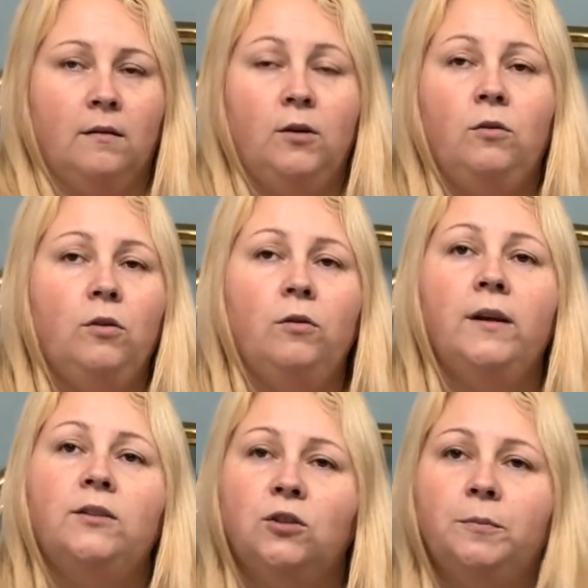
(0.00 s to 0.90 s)
You
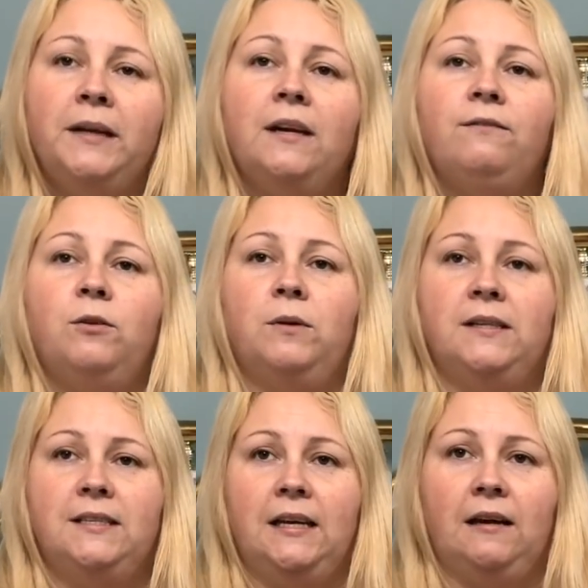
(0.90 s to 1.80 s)
need to come here if you want
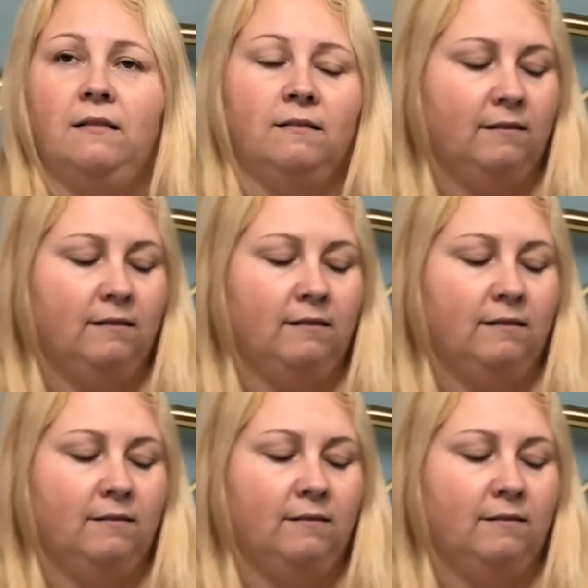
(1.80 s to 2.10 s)
to see it.